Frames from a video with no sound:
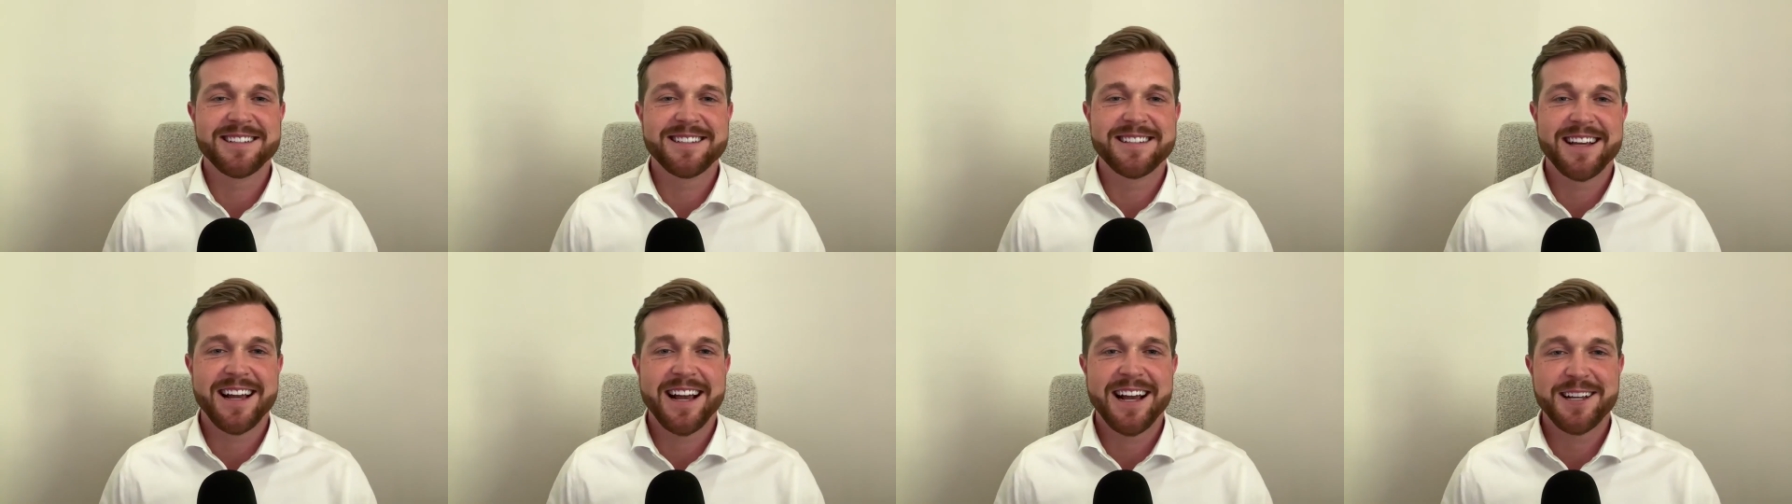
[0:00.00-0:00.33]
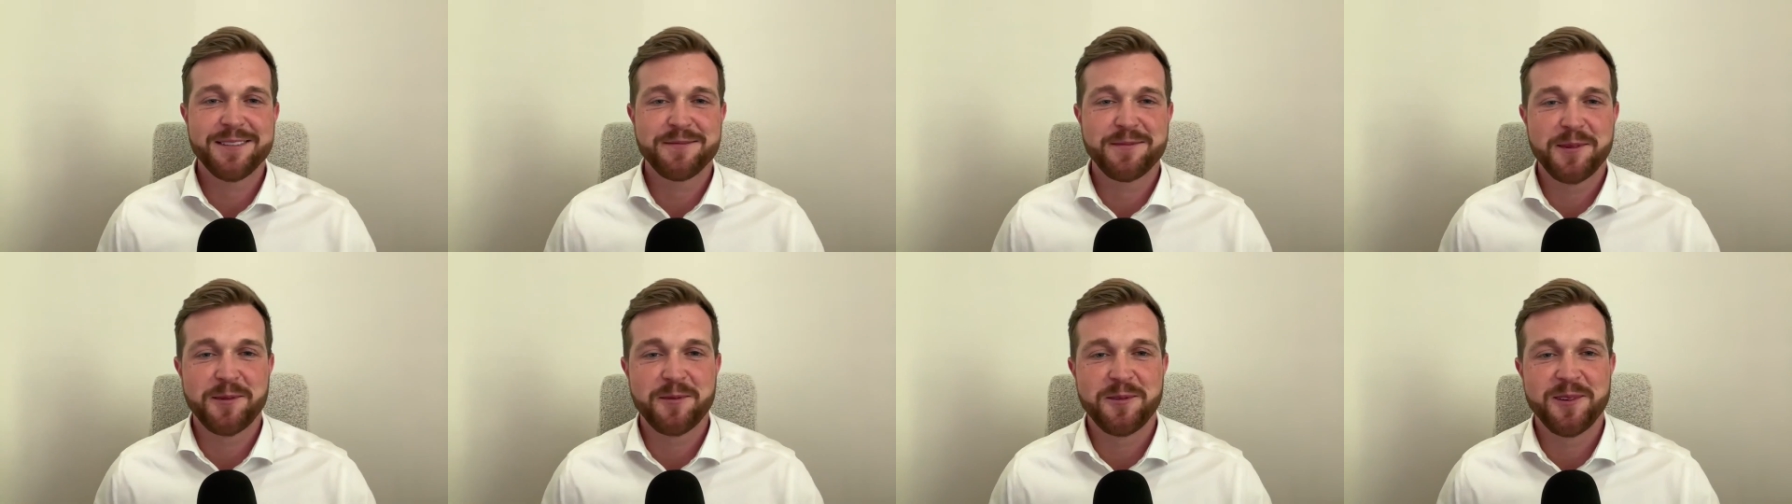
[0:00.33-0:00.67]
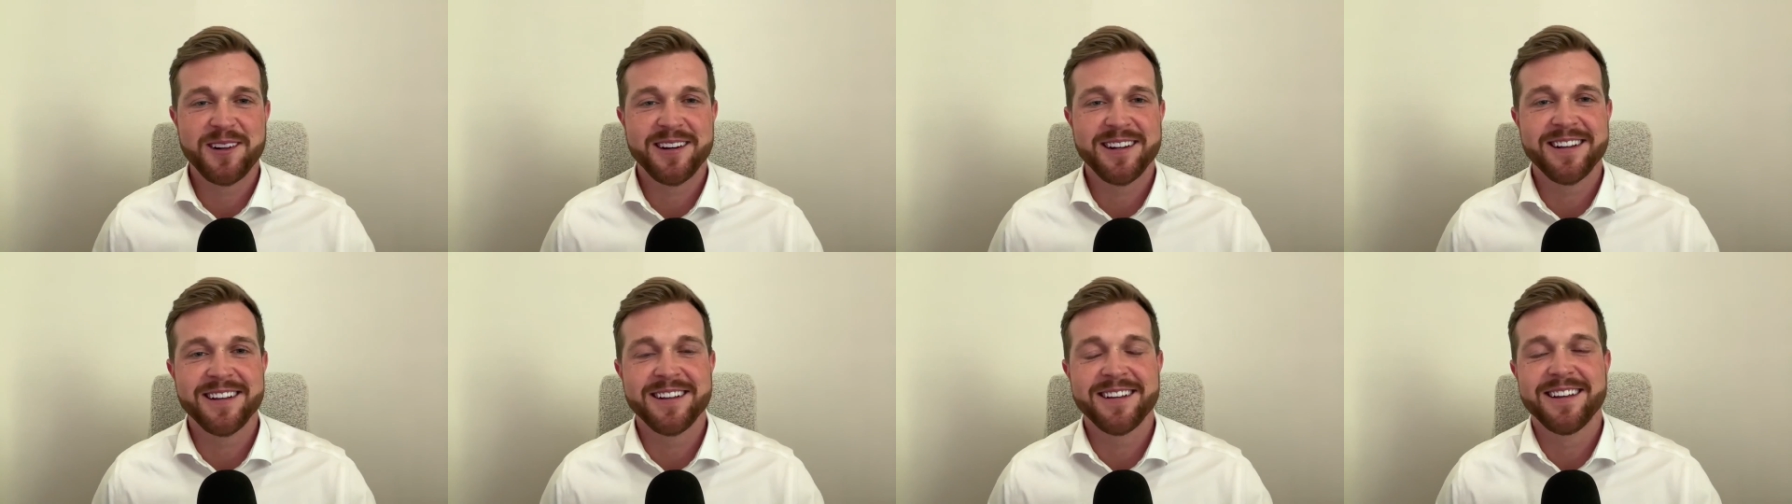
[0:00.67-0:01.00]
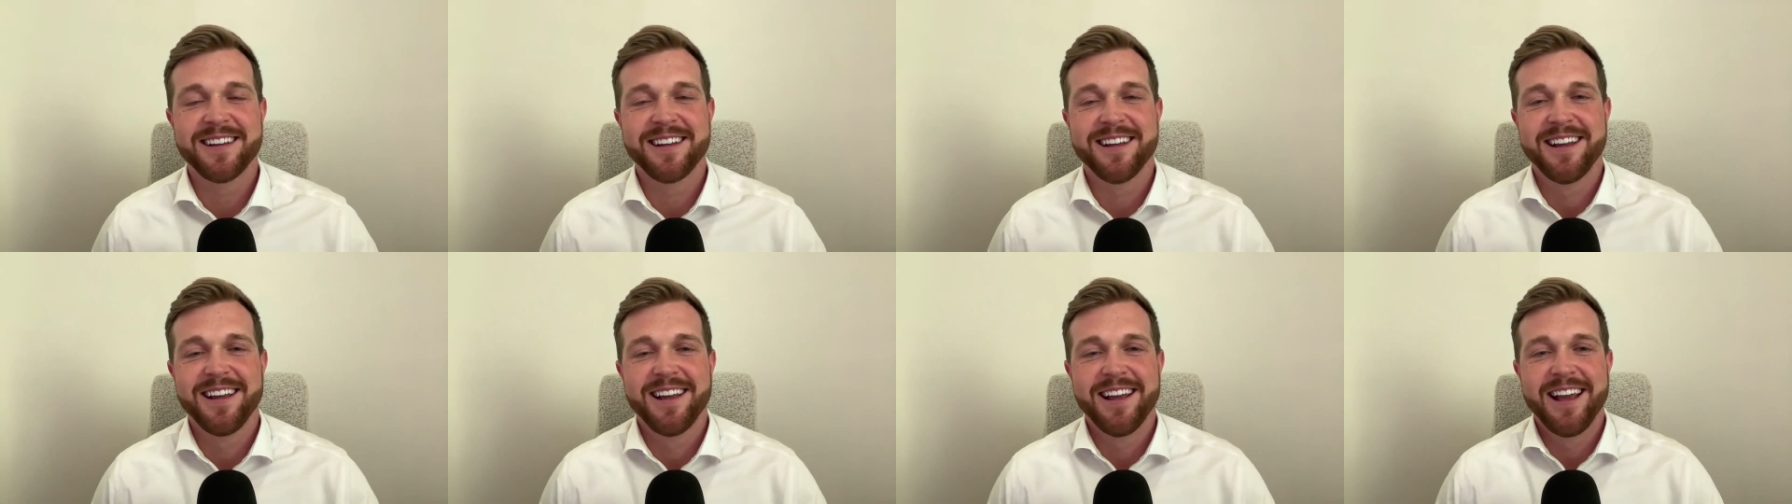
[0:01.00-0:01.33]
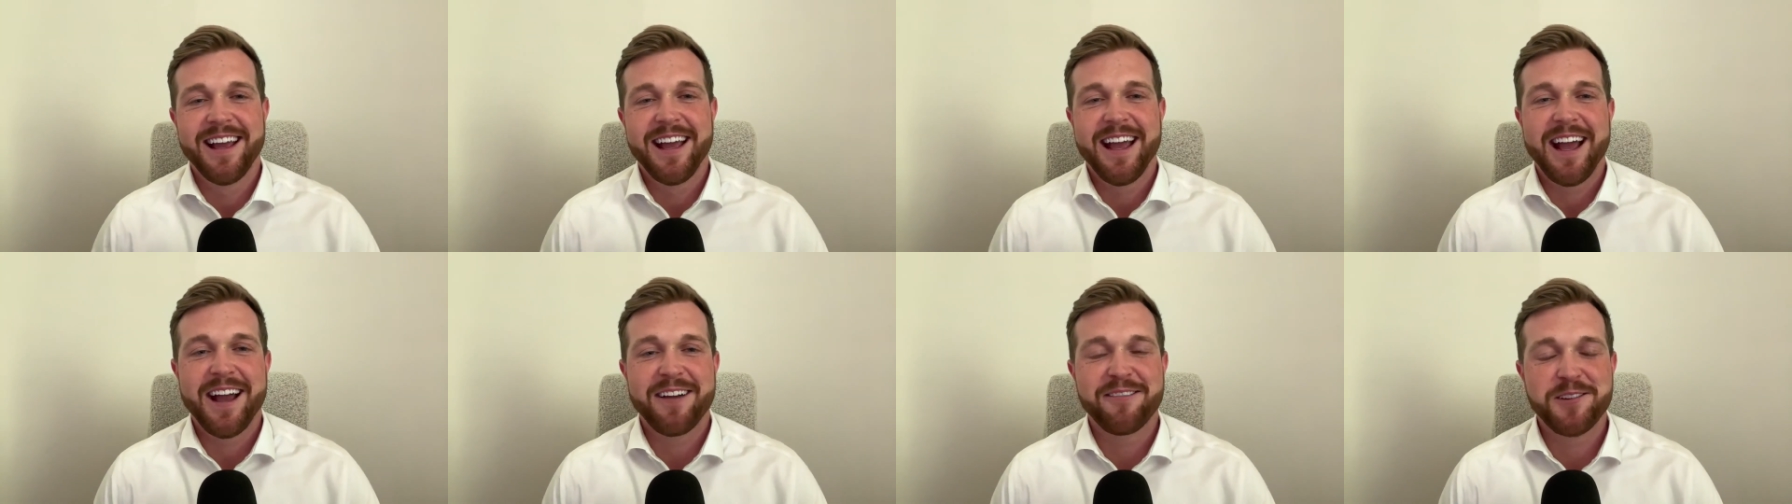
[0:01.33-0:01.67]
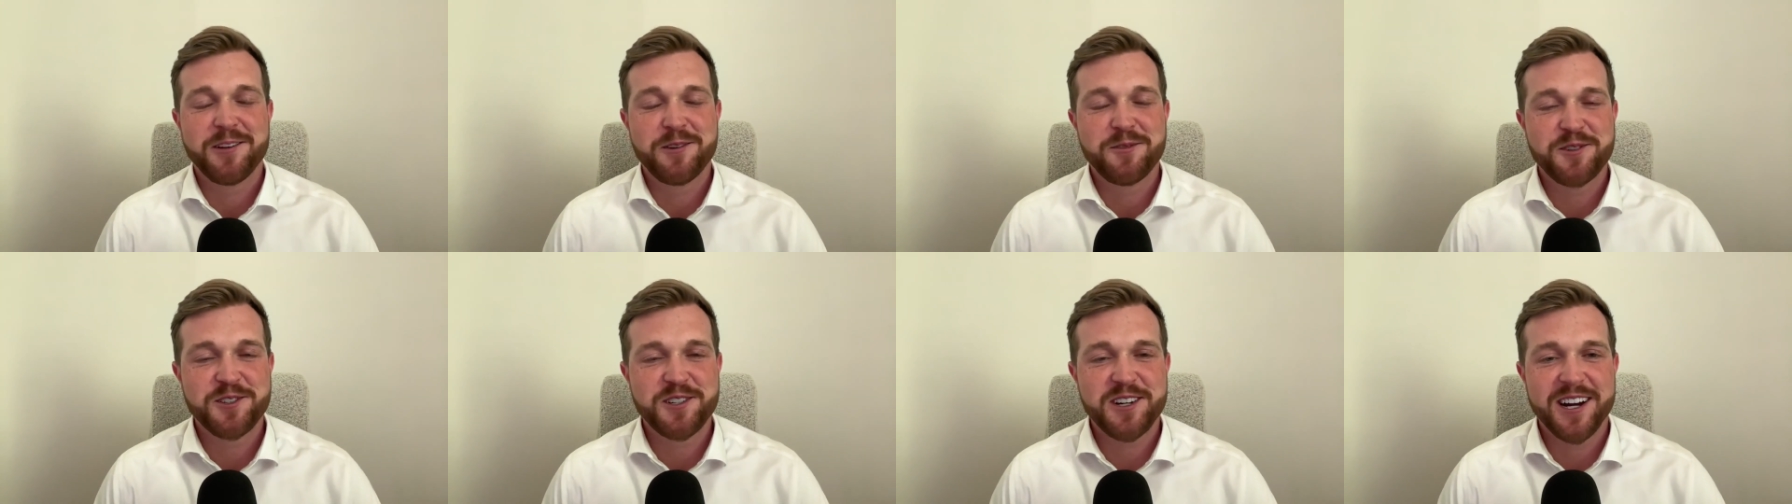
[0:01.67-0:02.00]
SaaS, but want to have
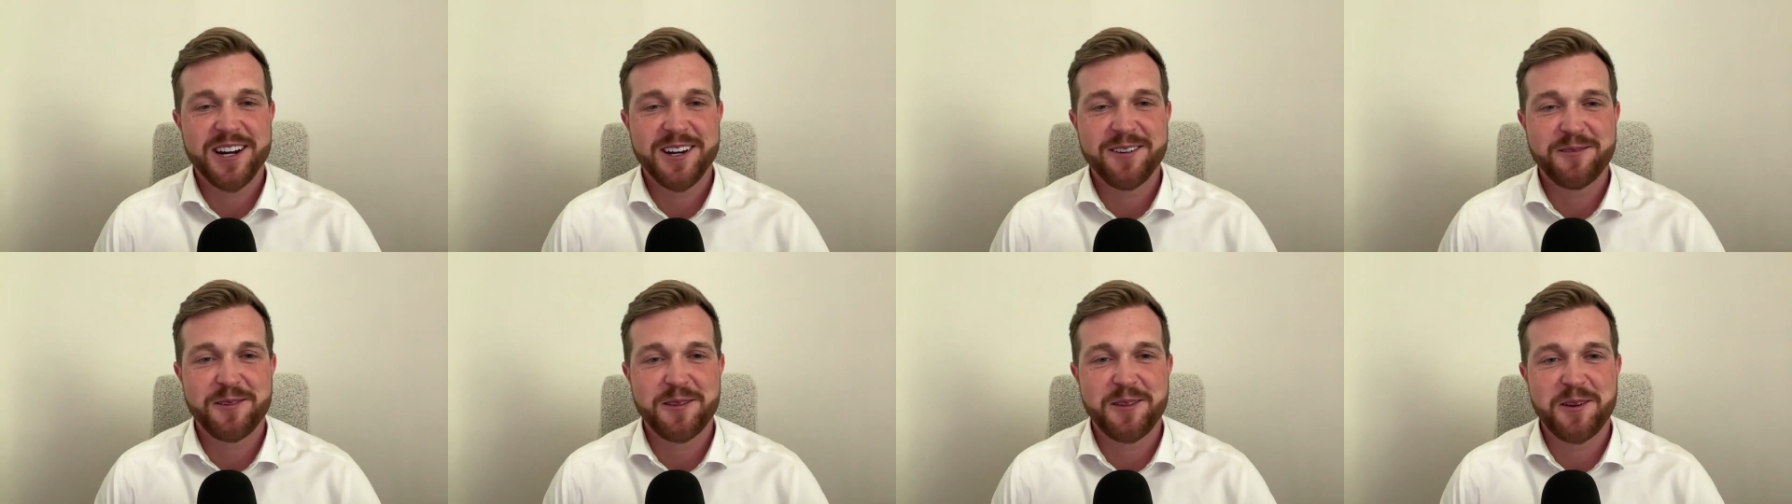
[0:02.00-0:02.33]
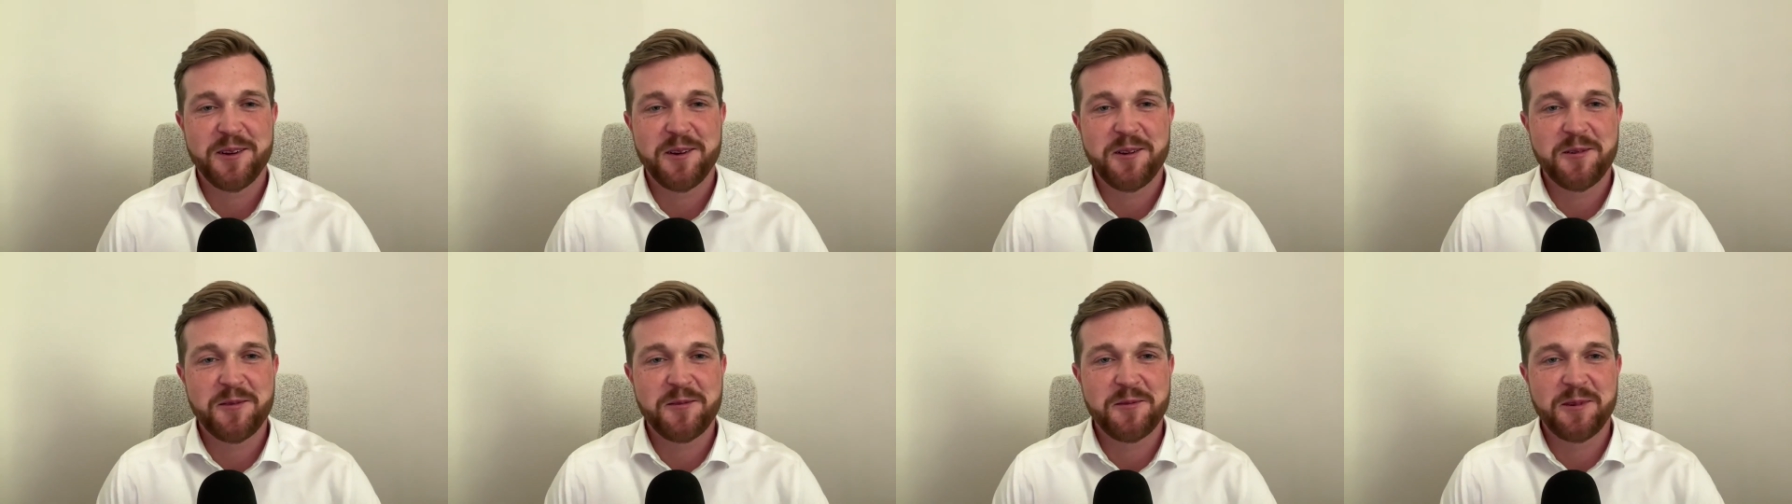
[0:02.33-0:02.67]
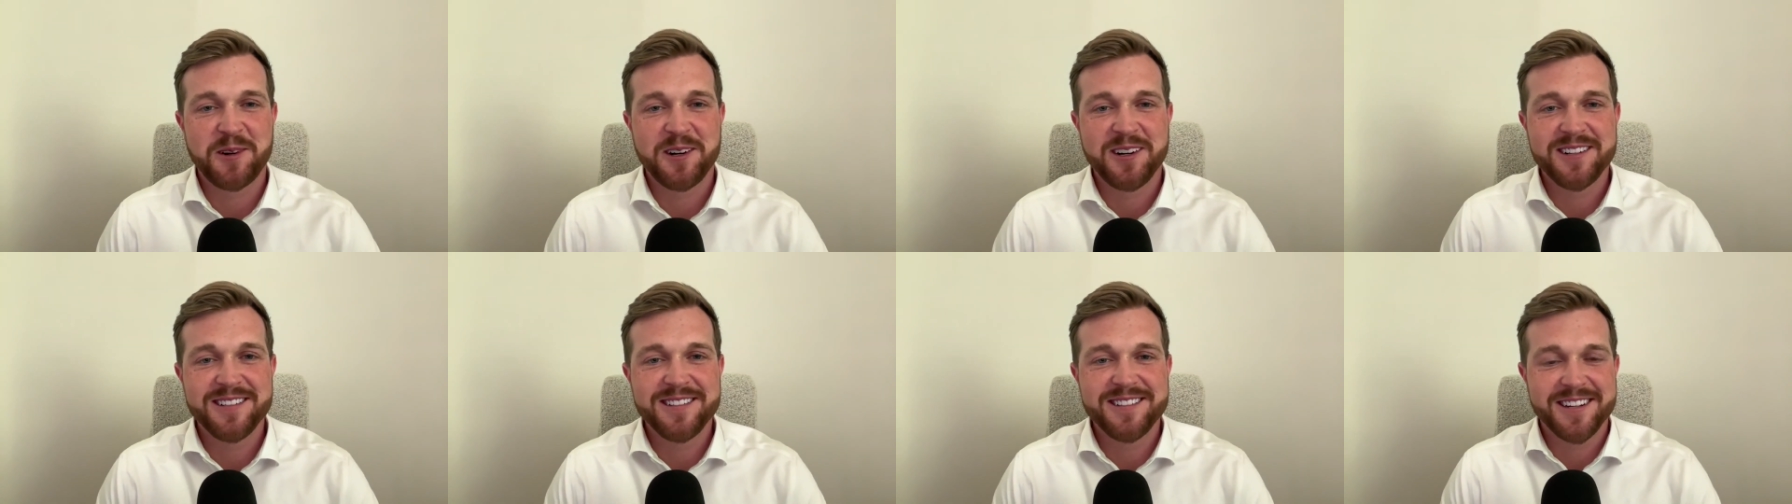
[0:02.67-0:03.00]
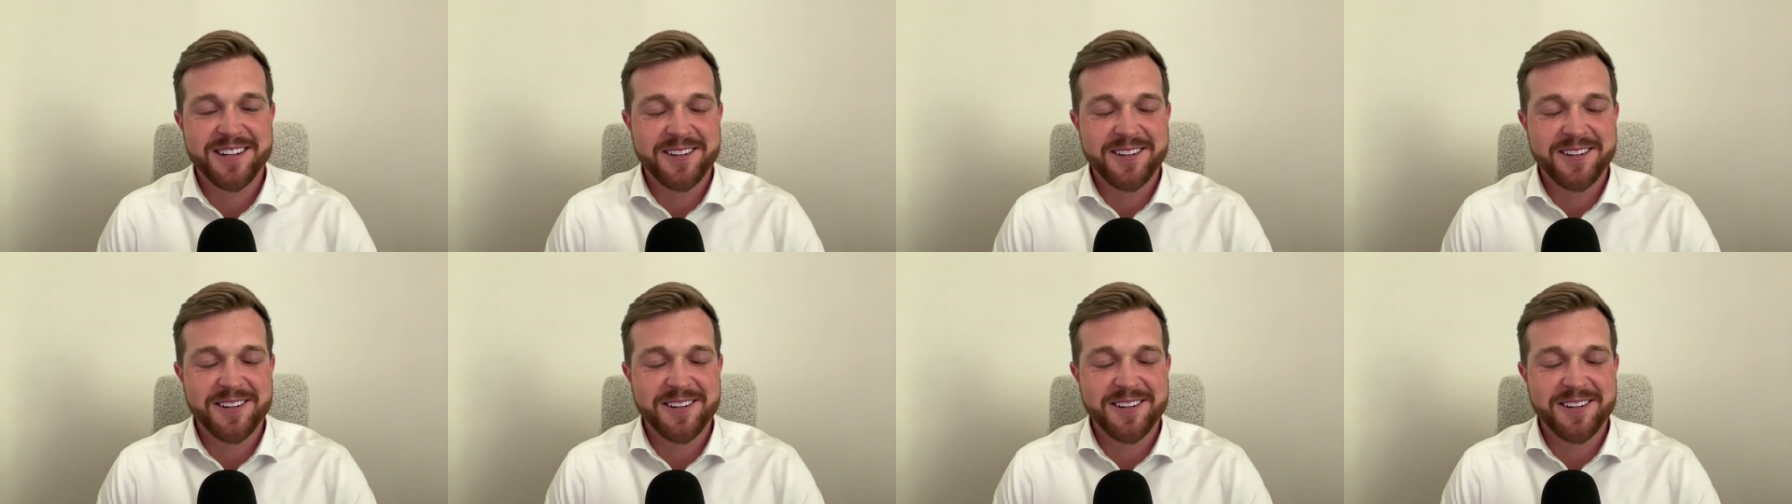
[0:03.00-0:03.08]
you share it with your own words.